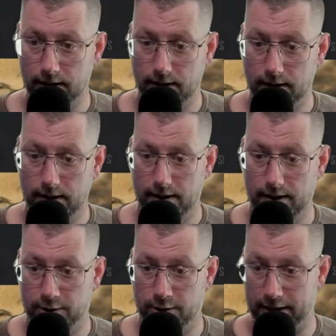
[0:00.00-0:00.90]
you
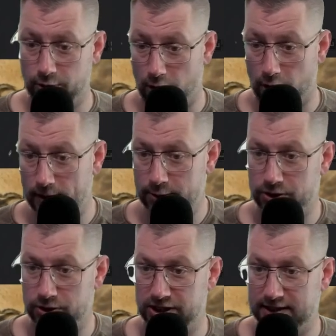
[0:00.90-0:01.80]
can only do it
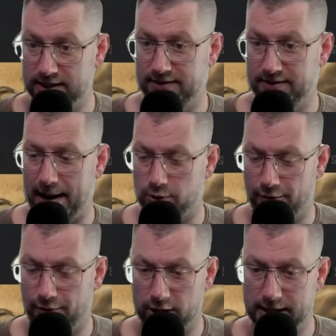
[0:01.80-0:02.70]
60 times. So for
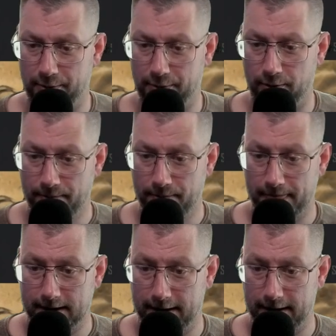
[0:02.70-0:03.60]
example,
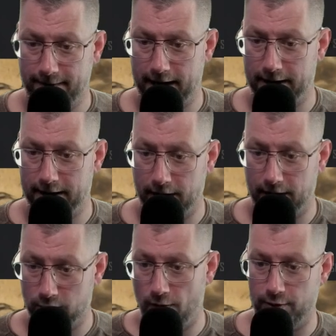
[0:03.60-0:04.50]
if I go
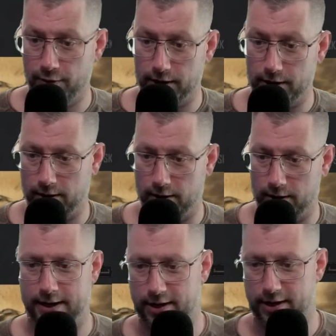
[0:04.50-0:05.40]
for, oh, here it
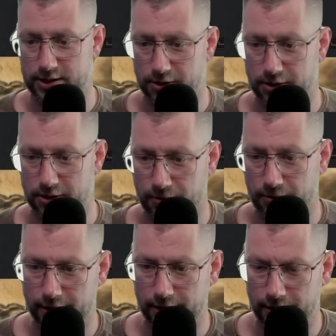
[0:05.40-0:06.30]
is.
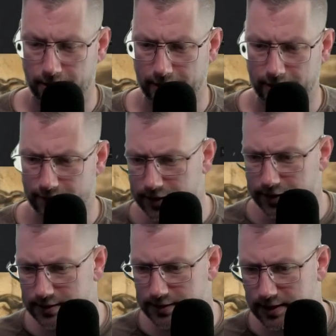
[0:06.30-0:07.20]
Here we've got a
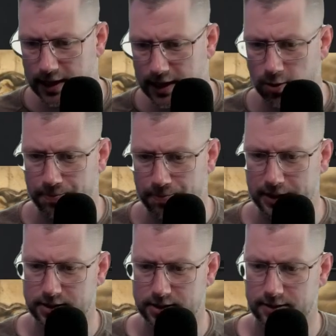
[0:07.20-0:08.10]
yellow piece.
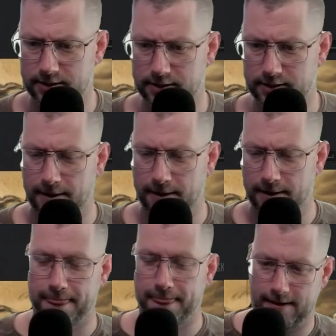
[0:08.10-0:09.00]

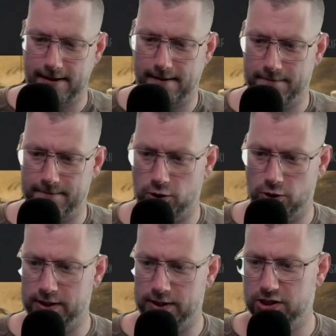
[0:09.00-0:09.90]
So this is
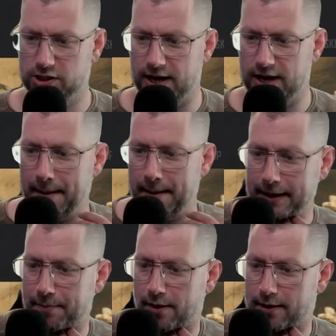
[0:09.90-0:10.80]
an epic
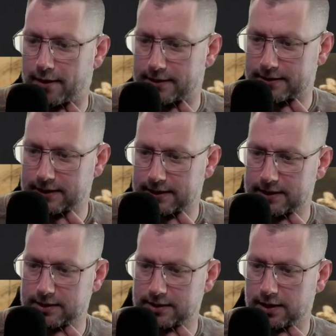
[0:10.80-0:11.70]
part. This is
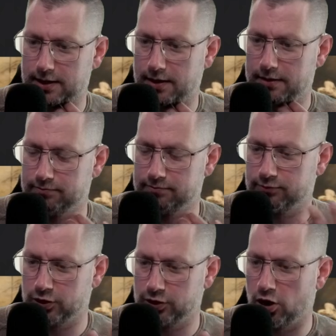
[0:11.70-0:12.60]
the
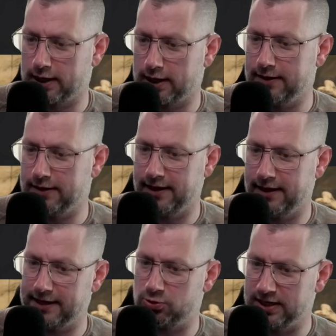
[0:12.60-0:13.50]
lucky thing that you
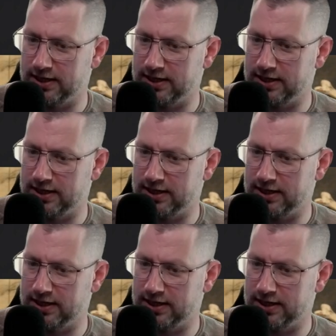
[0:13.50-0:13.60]
need,